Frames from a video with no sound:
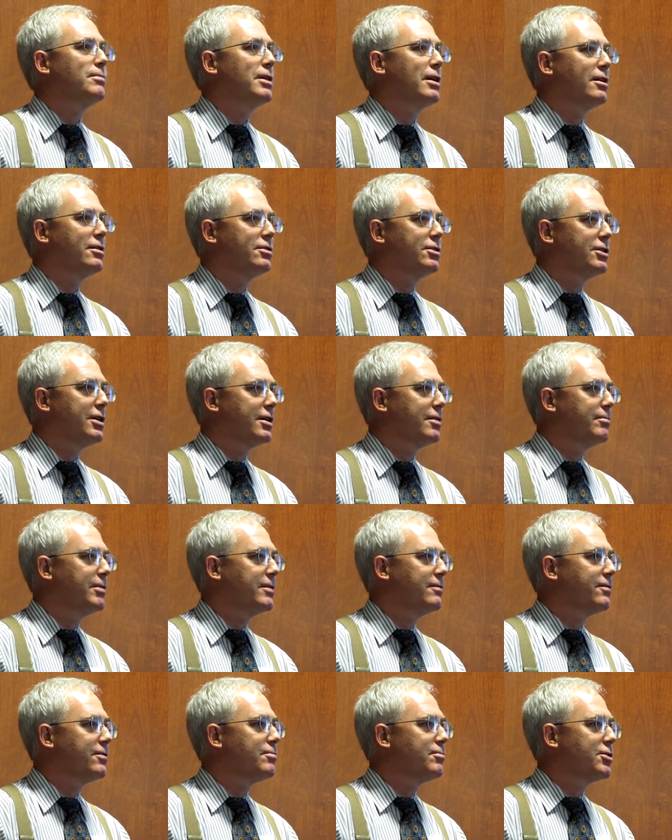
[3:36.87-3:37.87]
of the other
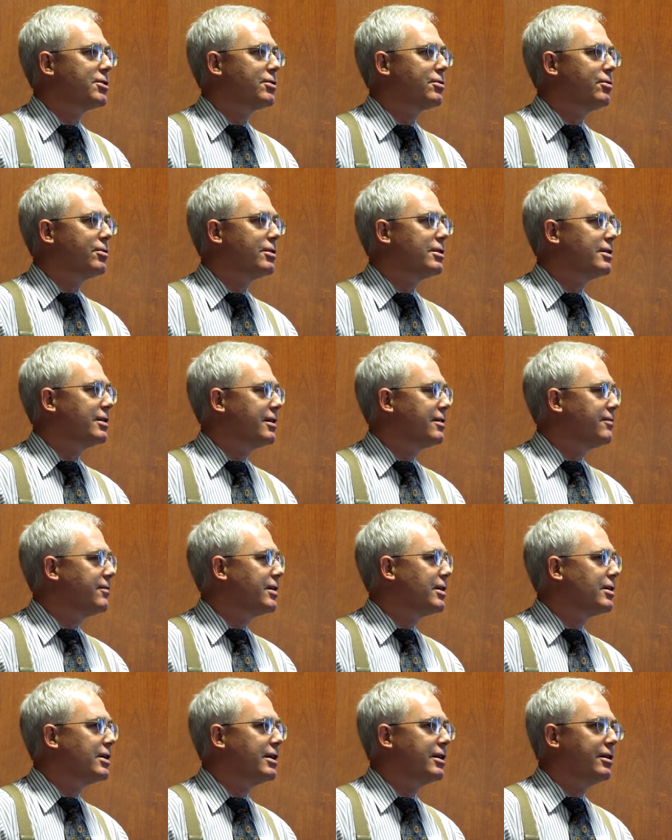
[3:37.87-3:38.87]
gentlemen from SCORE. They're
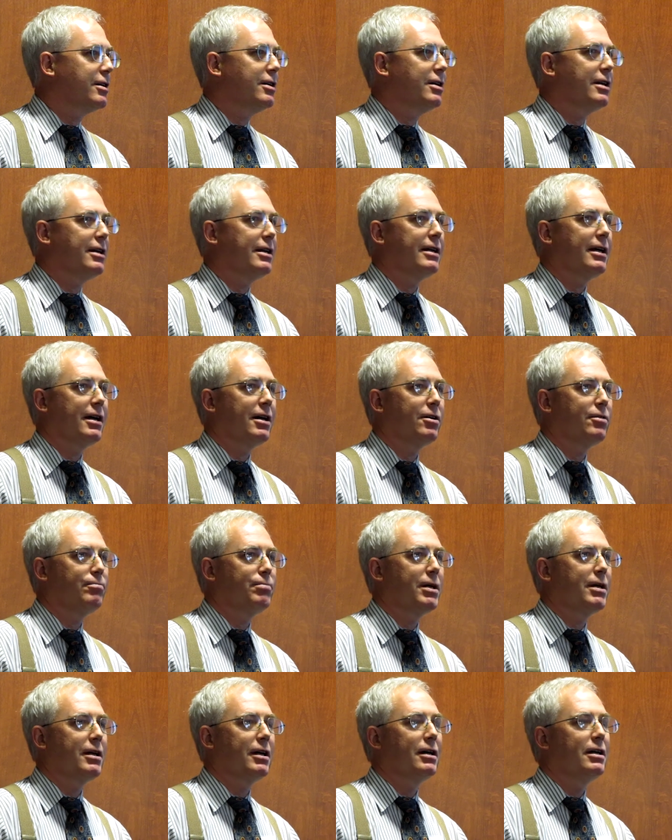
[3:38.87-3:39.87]
very good at
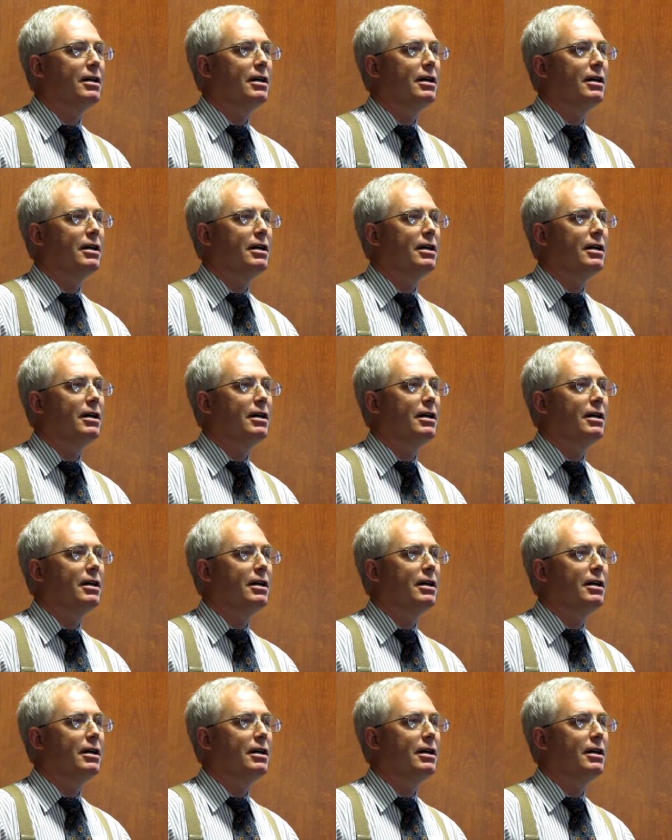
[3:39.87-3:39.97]
helping.